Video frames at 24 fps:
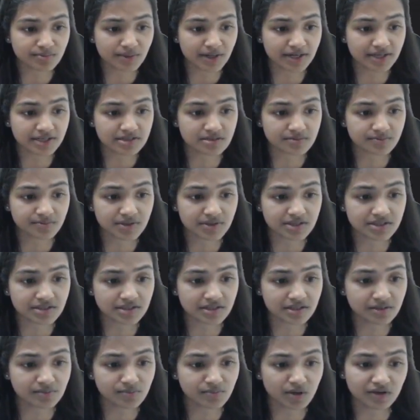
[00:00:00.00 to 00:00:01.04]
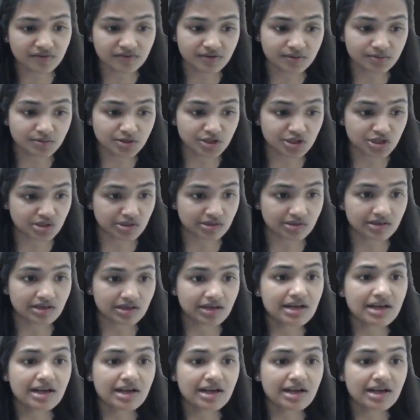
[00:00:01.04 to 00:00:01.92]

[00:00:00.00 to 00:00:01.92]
participates in the bond formation,